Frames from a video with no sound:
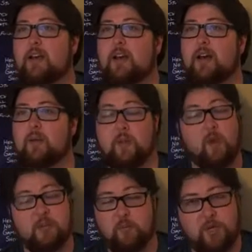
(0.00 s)
There
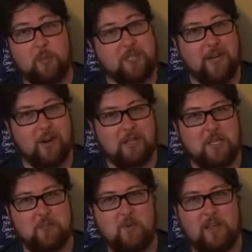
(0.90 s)
are some jump scares in
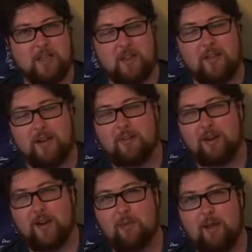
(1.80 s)
this movie. That's another thing I
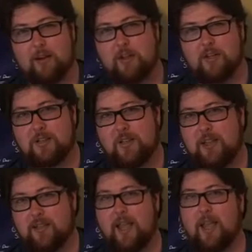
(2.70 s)
forgot about, in addition to
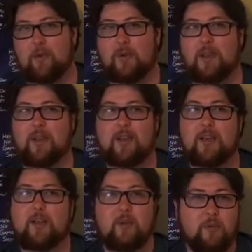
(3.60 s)
like the angry
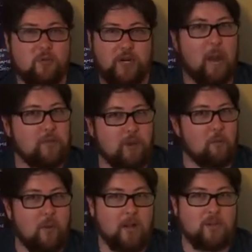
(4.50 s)
Japs
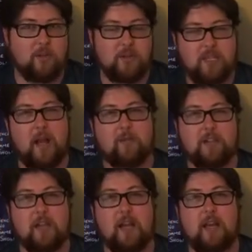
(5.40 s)
are monsters sound
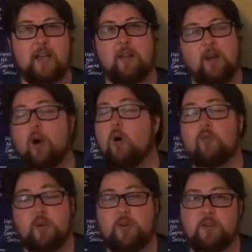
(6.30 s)
design and the
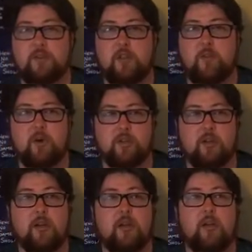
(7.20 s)
overuse of slow motion.